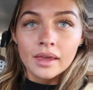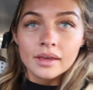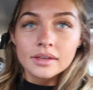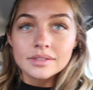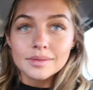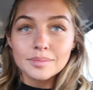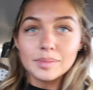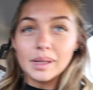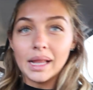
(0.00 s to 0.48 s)

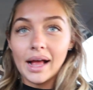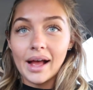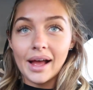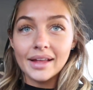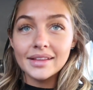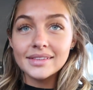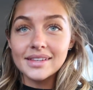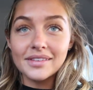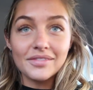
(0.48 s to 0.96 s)
some
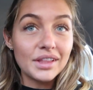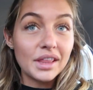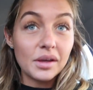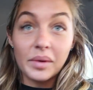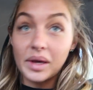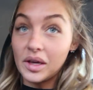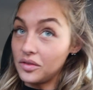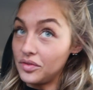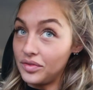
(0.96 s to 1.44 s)
plans, everything
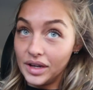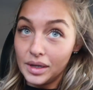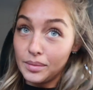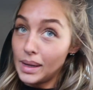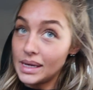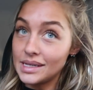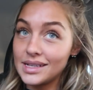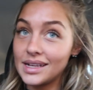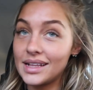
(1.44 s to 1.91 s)
we could fit
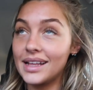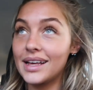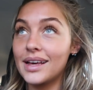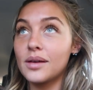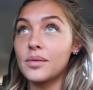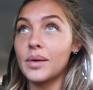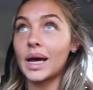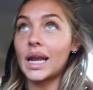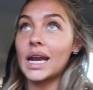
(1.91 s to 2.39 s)

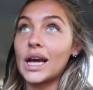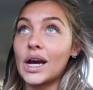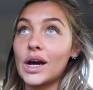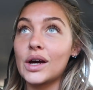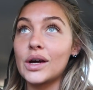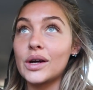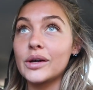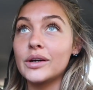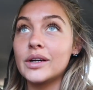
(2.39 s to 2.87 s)
basically. We're gonna
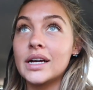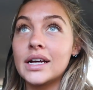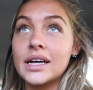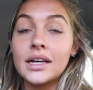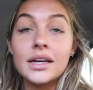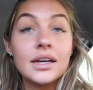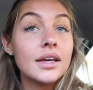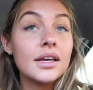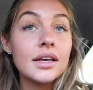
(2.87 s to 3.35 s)
go
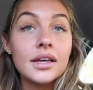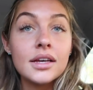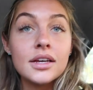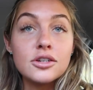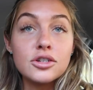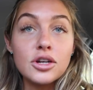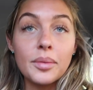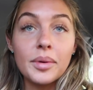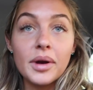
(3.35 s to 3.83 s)

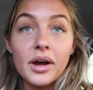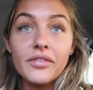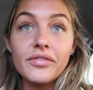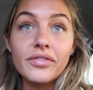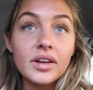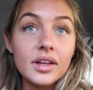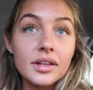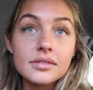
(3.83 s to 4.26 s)
drop it off.